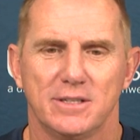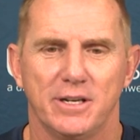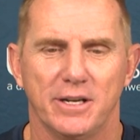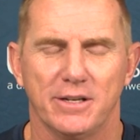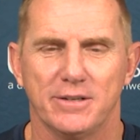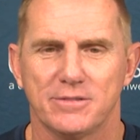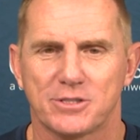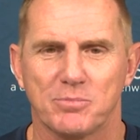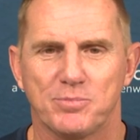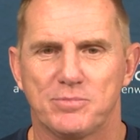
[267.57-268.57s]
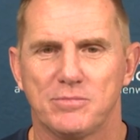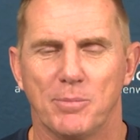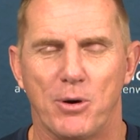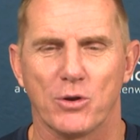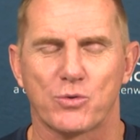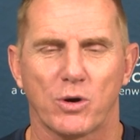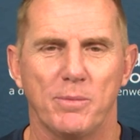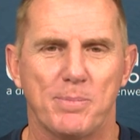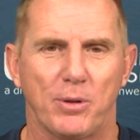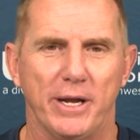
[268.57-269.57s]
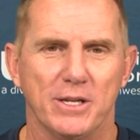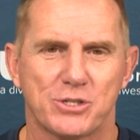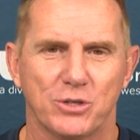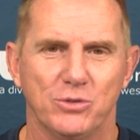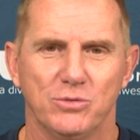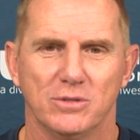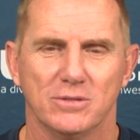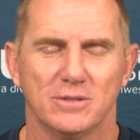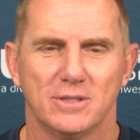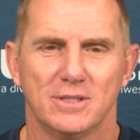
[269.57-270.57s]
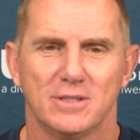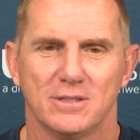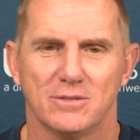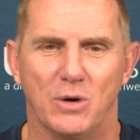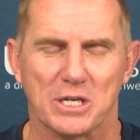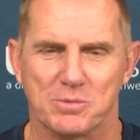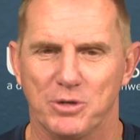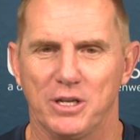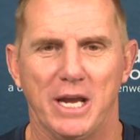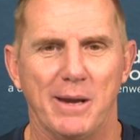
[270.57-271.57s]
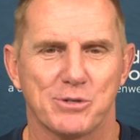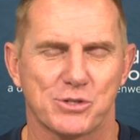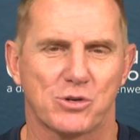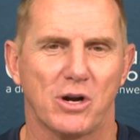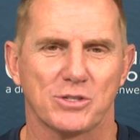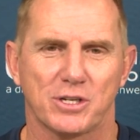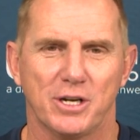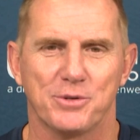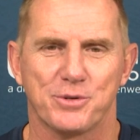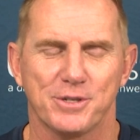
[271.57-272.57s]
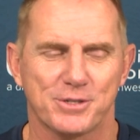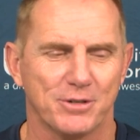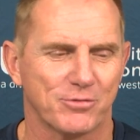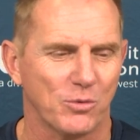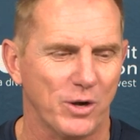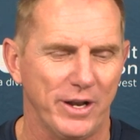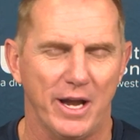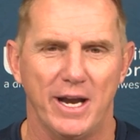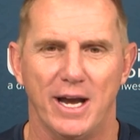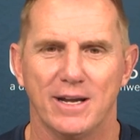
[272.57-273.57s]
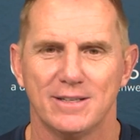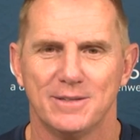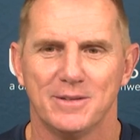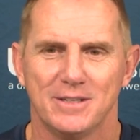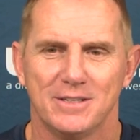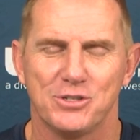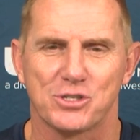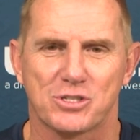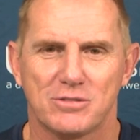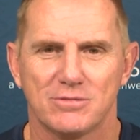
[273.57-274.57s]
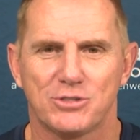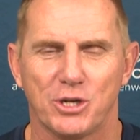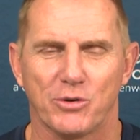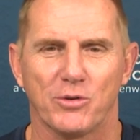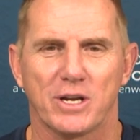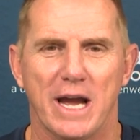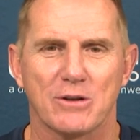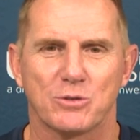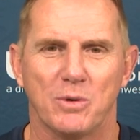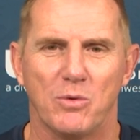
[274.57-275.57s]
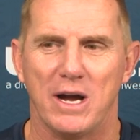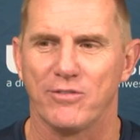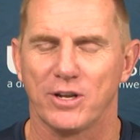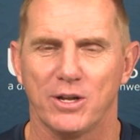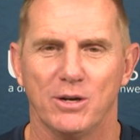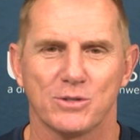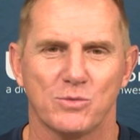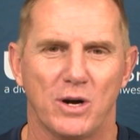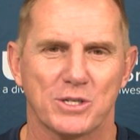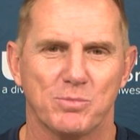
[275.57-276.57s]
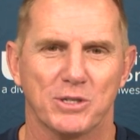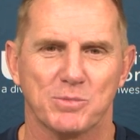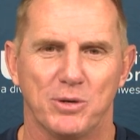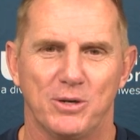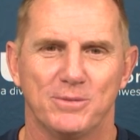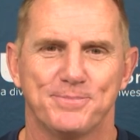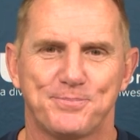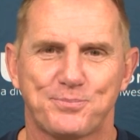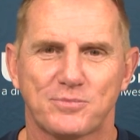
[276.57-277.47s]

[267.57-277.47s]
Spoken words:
and some opponents we're going to be playing soon, and watched some good games just across the country. So for one day, I just chilled on the couch with my wife and kiddos and watched a bunch of ball.